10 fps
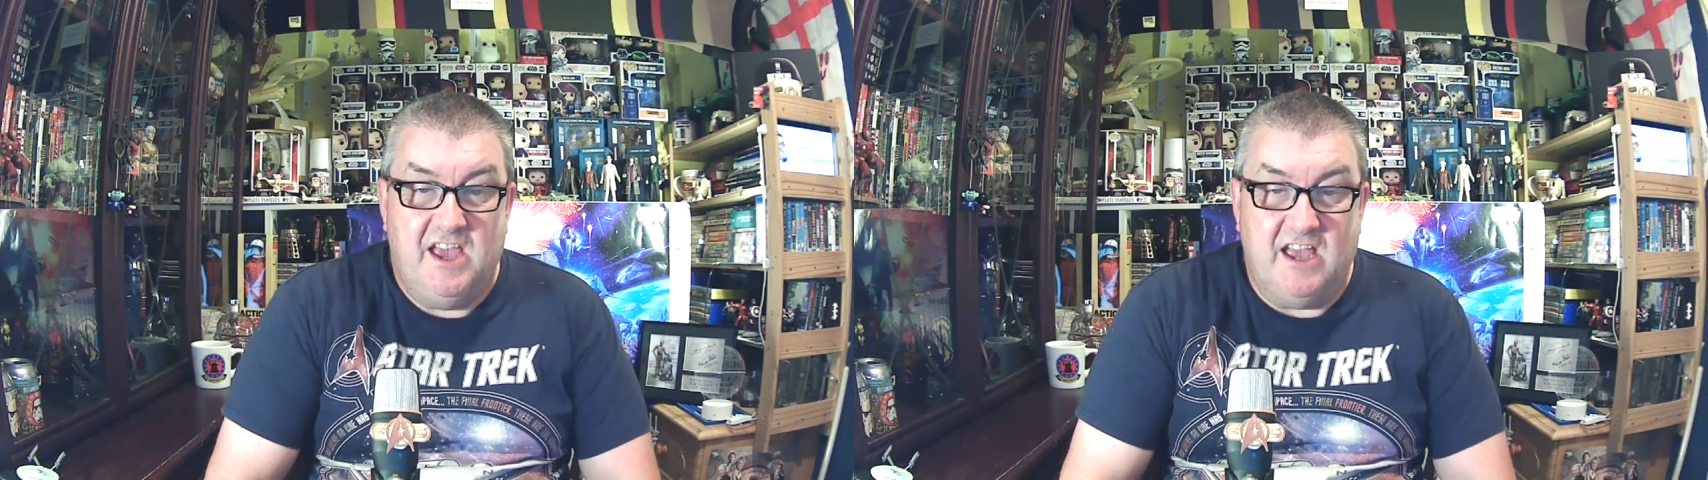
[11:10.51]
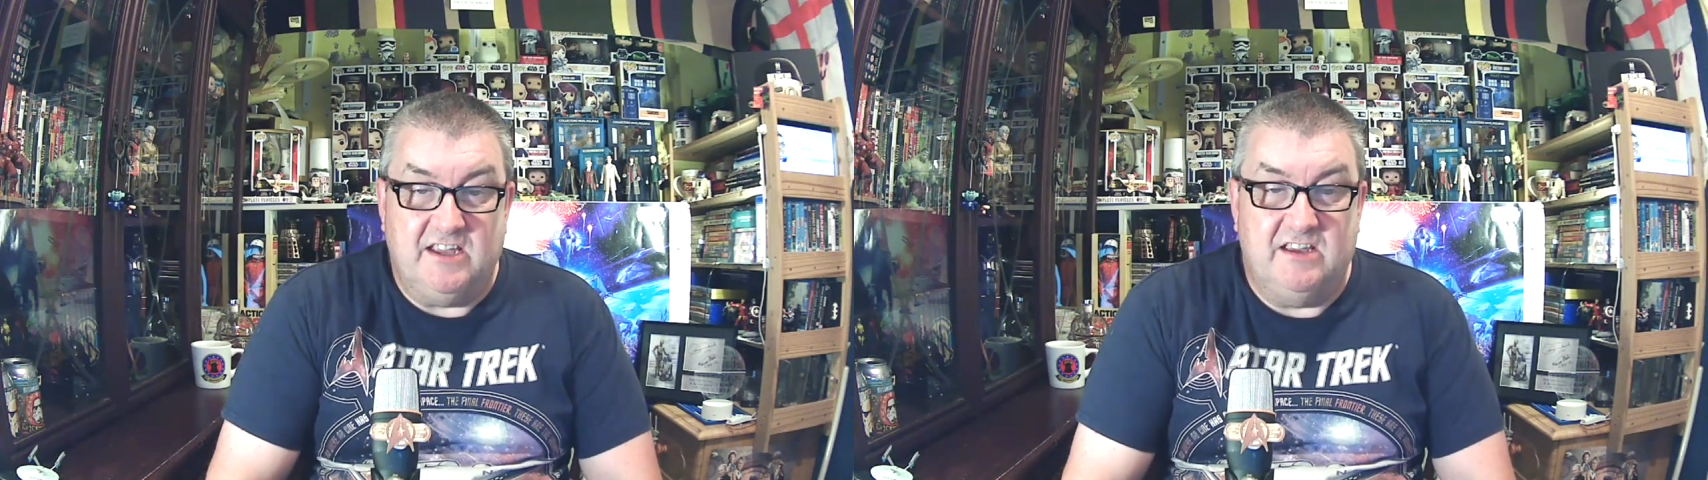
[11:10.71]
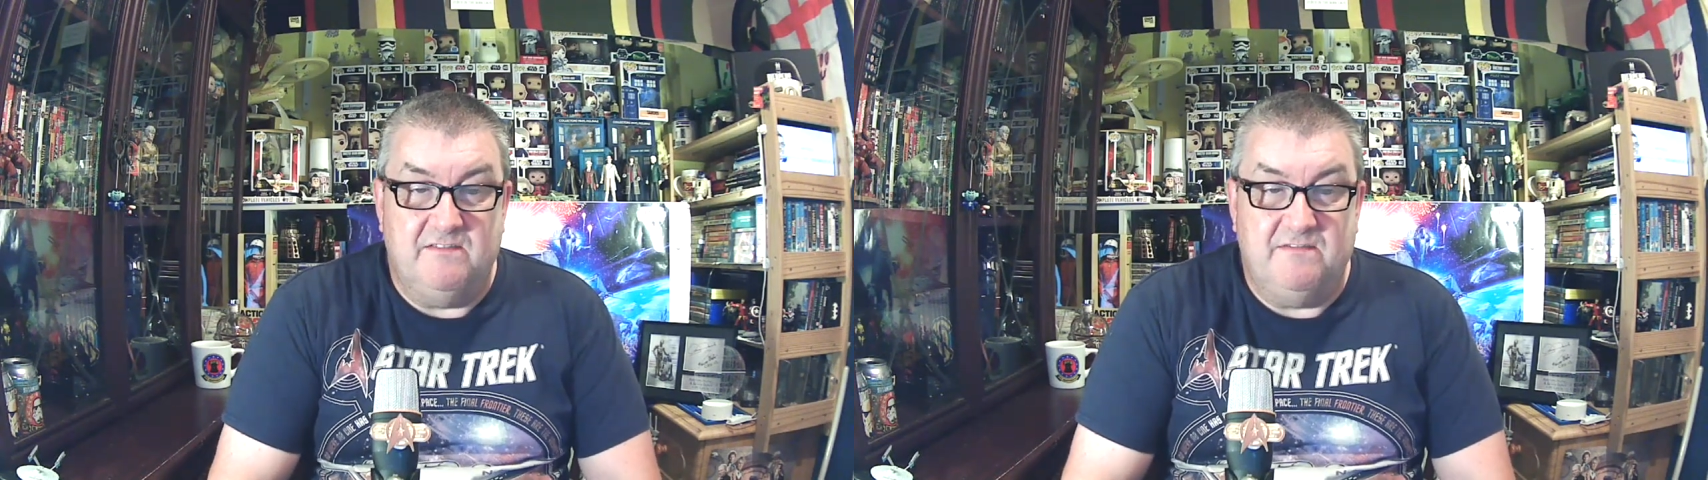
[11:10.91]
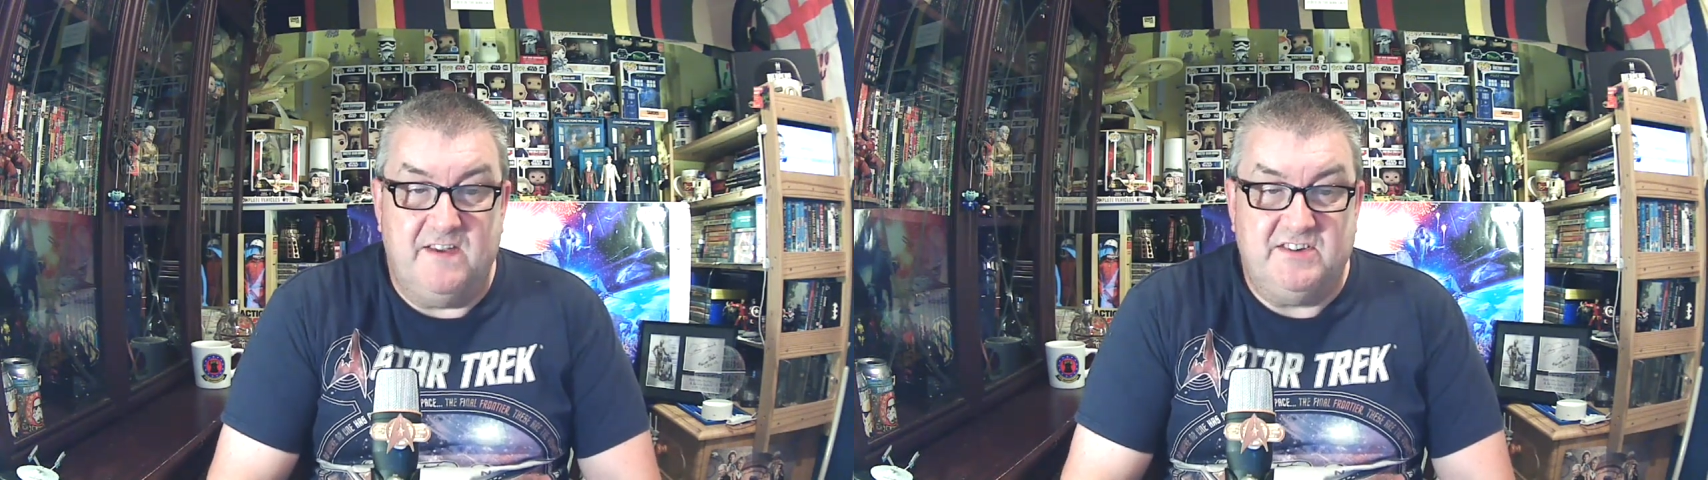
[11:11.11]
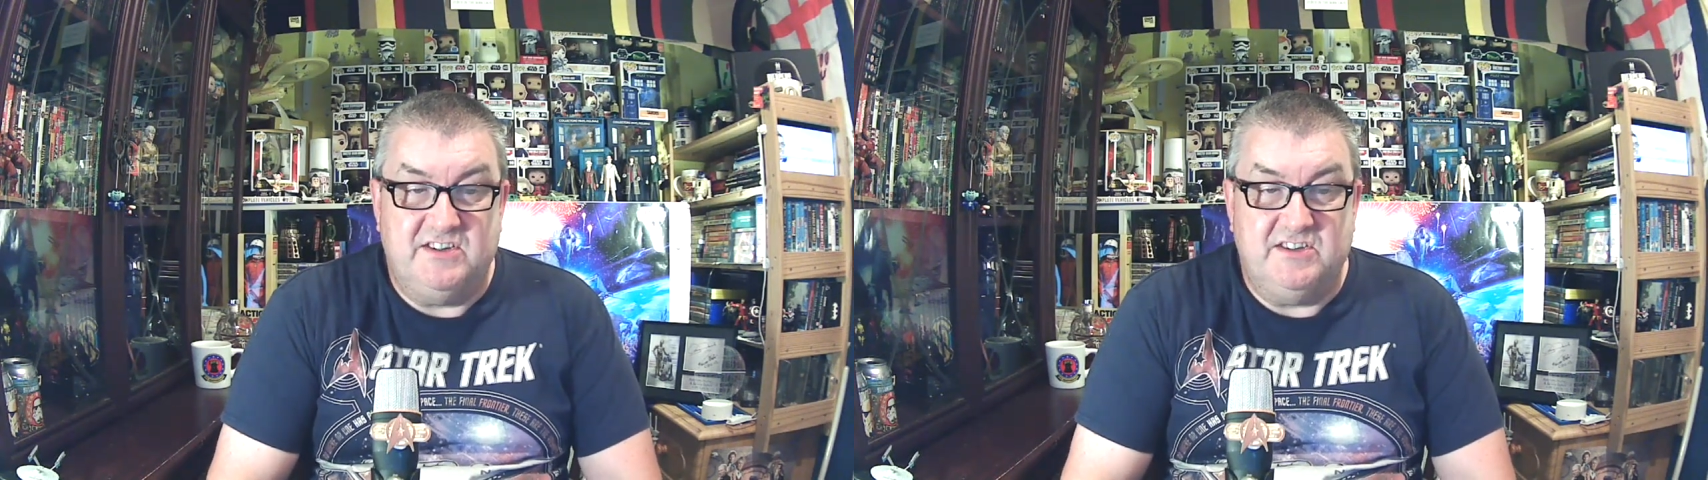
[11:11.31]
and
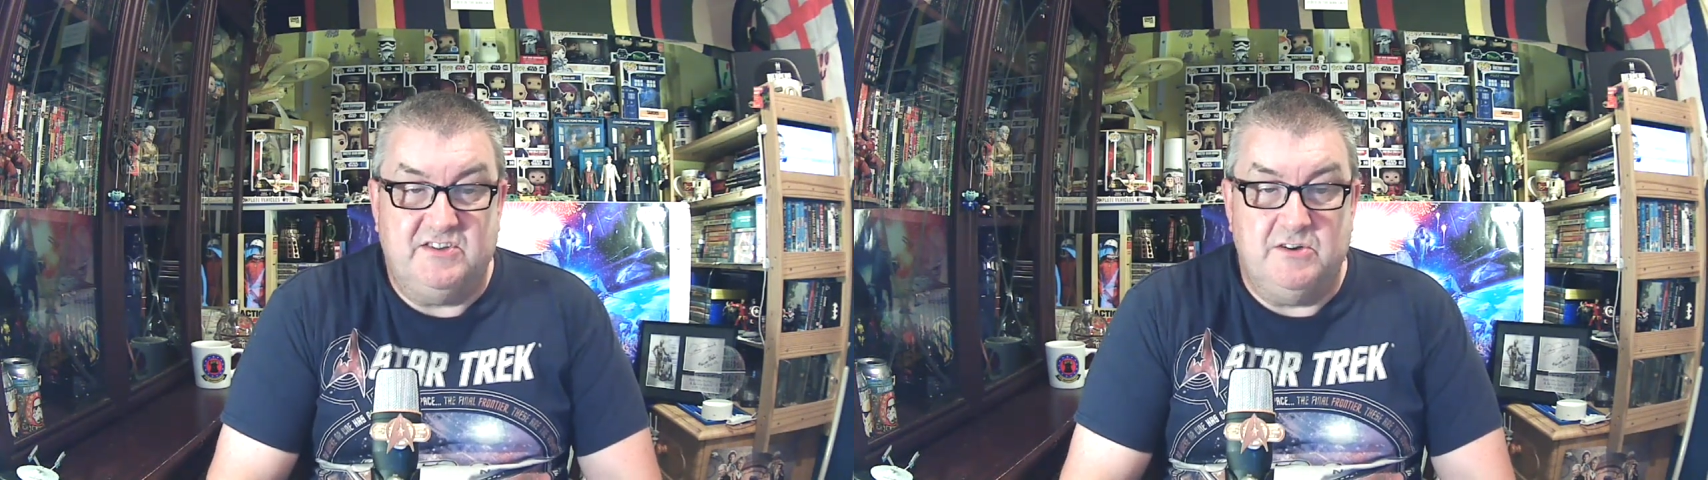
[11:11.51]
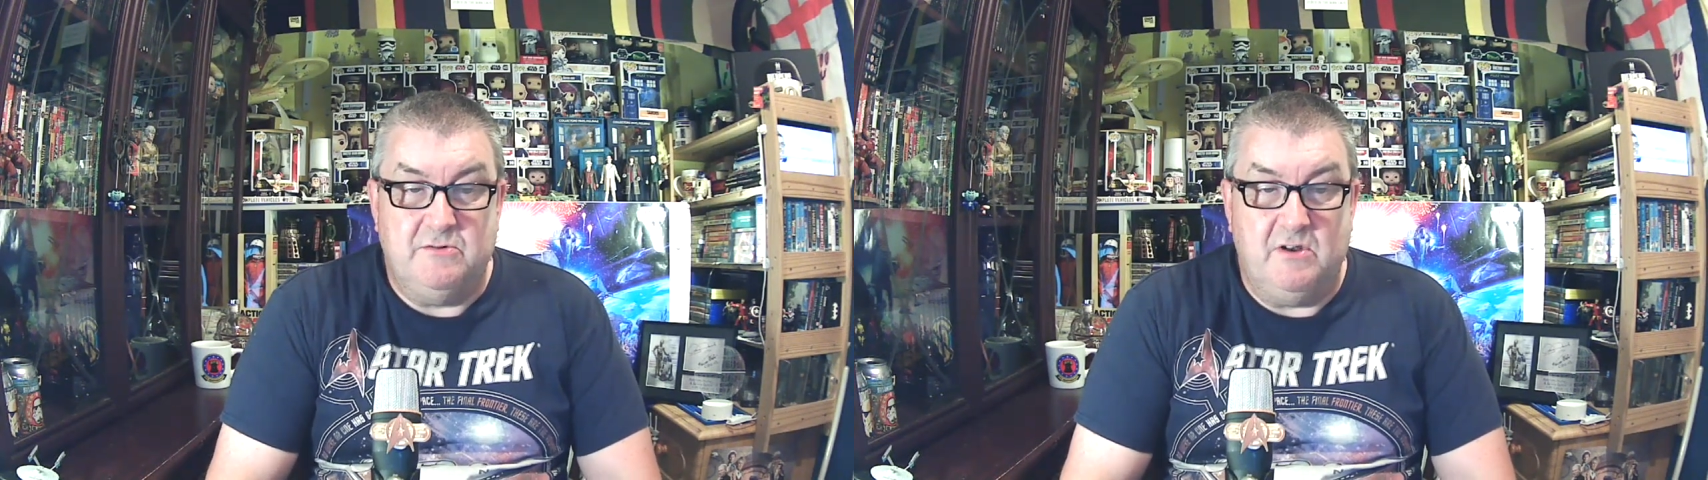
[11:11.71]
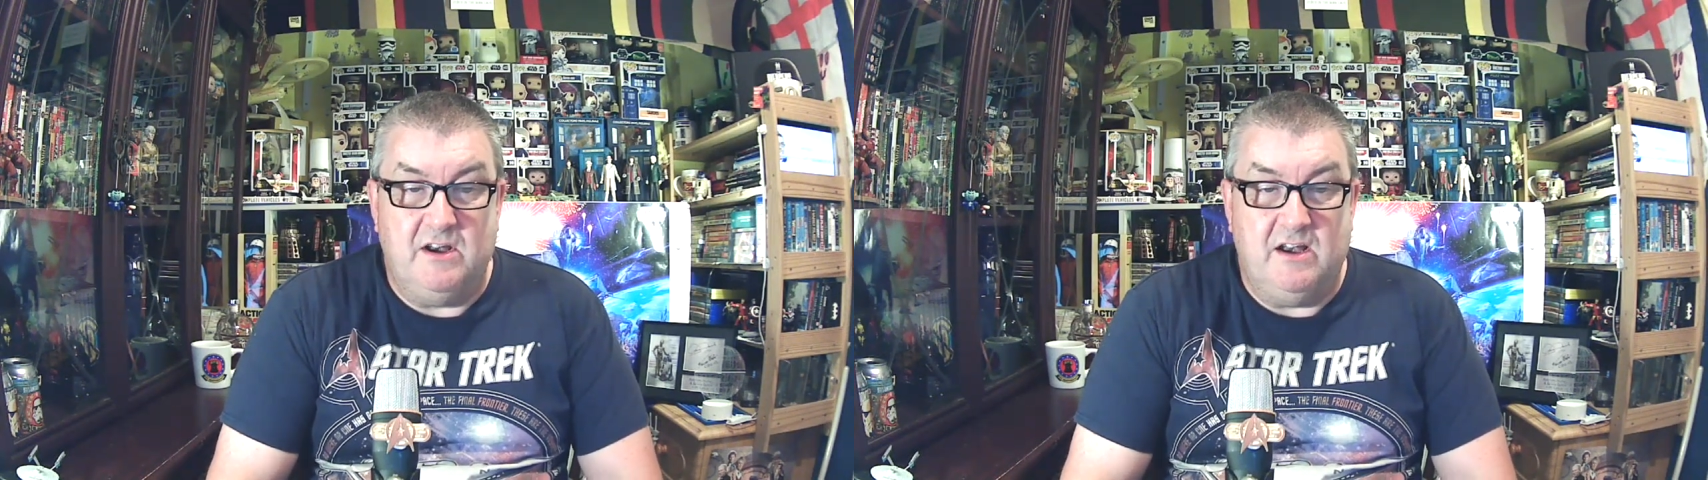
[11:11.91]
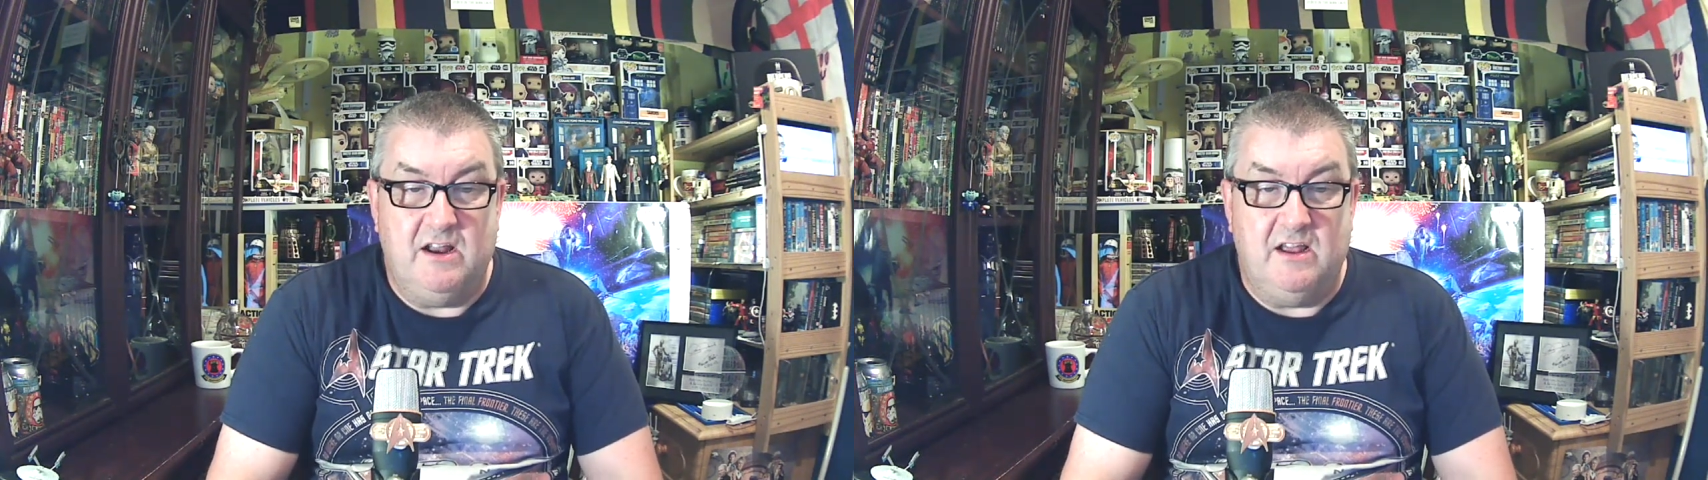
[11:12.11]
confesses to